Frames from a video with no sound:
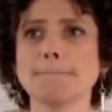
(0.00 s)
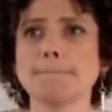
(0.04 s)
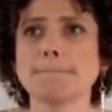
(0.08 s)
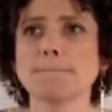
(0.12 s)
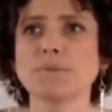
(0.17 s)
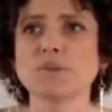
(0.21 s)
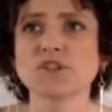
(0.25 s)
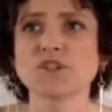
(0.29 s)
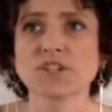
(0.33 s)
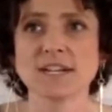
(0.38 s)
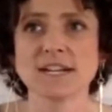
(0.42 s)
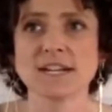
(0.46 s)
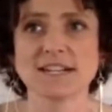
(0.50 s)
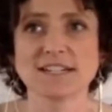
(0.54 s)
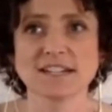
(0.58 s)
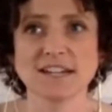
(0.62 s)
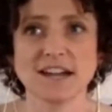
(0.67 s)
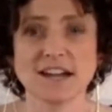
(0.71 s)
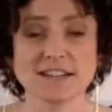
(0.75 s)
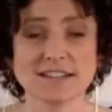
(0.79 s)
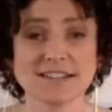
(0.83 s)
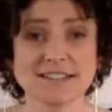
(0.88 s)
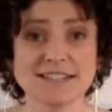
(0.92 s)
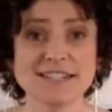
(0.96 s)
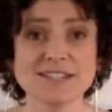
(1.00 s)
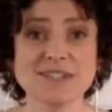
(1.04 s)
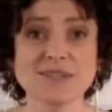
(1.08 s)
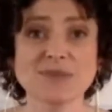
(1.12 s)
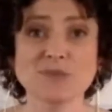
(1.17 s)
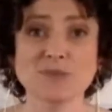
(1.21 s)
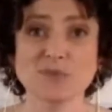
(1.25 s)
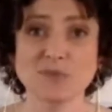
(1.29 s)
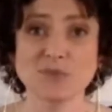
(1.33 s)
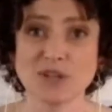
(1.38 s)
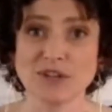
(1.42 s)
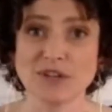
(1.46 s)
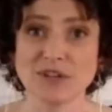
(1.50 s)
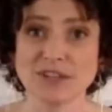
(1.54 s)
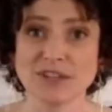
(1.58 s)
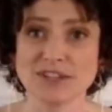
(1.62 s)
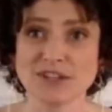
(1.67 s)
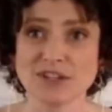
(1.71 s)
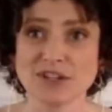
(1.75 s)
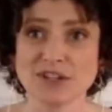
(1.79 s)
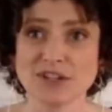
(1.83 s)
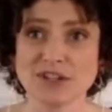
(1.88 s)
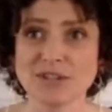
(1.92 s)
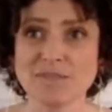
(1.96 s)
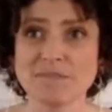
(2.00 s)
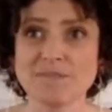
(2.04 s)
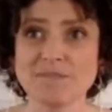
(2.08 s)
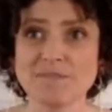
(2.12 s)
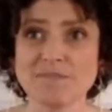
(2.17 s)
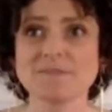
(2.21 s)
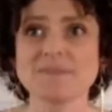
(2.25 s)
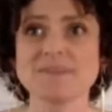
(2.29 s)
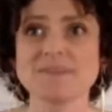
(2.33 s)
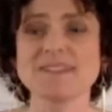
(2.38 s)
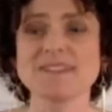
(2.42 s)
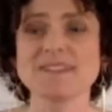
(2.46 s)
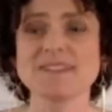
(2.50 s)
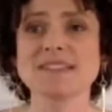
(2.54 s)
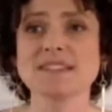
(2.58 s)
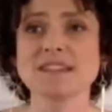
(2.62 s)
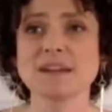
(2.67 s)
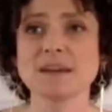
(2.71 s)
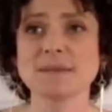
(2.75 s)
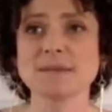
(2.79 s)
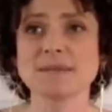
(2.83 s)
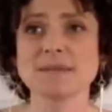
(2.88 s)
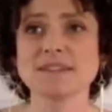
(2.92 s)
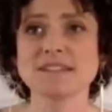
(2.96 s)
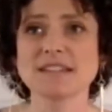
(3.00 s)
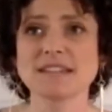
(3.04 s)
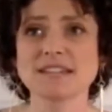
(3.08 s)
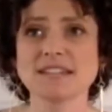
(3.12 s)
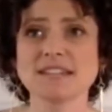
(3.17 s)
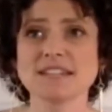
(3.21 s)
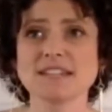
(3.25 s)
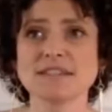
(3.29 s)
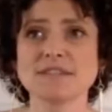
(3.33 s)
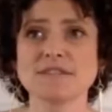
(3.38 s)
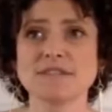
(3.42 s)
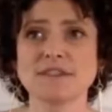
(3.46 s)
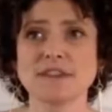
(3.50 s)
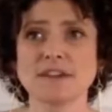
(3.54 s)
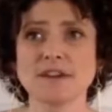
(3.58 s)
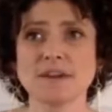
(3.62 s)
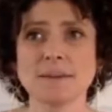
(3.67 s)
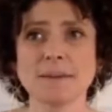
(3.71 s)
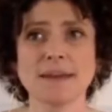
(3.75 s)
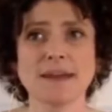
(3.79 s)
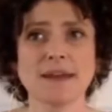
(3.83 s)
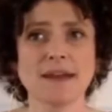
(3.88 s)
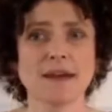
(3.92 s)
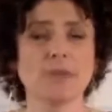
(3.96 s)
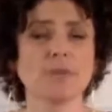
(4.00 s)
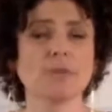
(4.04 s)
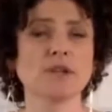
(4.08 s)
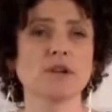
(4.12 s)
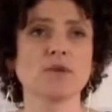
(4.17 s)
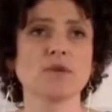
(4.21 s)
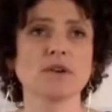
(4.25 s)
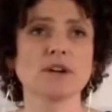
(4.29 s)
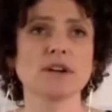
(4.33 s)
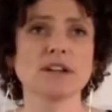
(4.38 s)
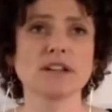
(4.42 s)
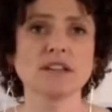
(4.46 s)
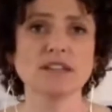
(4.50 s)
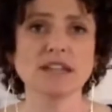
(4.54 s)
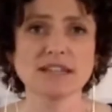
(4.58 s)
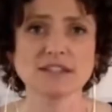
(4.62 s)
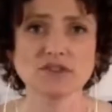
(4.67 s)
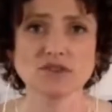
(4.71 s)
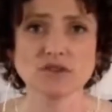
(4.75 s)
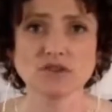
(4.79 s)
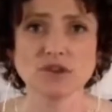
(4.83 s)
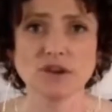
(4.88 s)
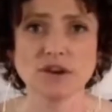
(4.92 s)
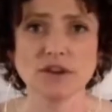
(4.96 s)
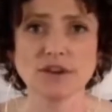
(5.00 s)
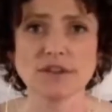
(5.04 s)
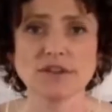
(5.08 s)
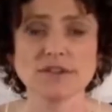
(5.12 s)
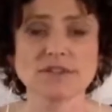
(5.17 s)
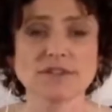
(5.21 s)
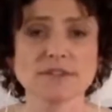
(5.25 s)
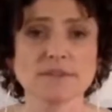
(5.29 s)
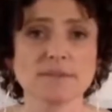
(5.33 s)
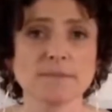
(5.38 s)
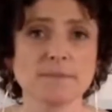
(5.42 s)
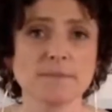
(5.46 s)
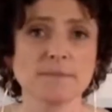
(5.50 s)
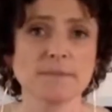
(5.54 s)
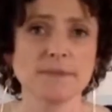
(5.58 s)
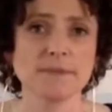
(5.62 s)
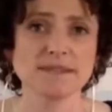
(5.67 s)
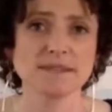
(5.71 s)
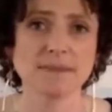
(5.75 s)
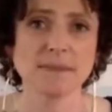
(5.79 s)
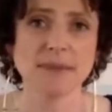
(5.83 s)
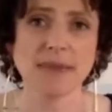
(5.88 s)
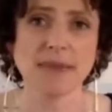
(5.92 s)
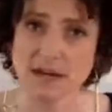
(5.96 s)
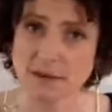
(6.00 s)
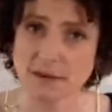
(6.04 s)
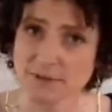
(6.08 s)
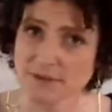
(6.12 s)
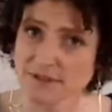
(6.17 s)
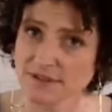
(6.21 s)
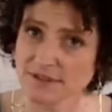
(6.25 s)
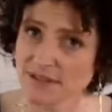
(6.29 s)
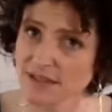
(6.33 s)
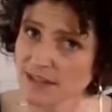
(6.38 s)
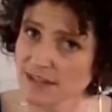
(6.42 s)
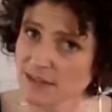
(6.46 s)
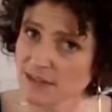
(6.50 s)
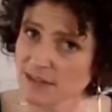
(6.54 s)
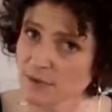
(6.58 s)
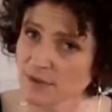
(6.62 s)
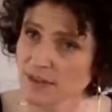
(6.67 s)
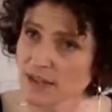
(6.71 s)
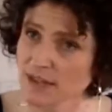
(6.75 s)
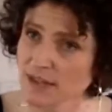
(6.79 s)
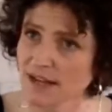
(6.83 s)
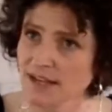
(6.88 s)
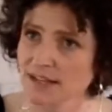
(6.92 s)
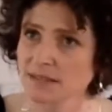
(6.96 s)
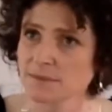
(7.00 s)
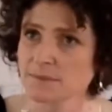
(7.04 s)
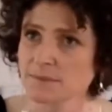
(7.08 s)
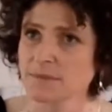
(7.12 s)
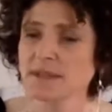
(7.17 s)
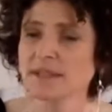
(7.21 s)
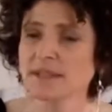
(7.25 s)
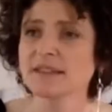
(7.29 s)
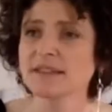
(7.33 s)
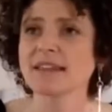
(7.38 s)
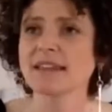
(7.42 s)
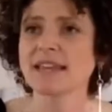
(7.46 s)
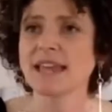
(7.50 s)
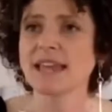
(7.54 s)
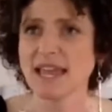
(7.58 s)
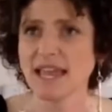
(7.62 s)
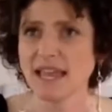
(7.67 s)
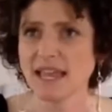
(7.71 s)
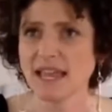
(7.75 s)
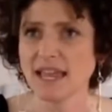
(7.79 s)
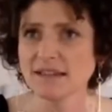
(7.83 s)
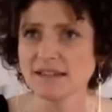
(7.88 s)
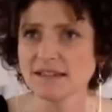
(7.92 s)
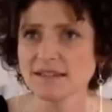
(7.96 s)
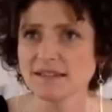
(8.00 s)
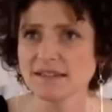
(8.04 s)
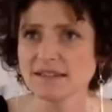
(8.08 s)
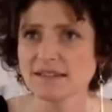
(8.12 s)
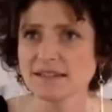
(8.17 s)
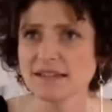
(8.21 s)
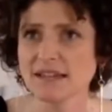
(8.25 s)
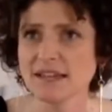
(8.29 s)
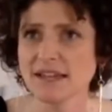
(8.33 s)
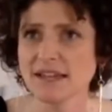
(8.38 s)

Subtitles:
Rich in antioxidants. We know that's good. Some studies have found it may help lower cholesterol. There's been some animal studies where that has been the case.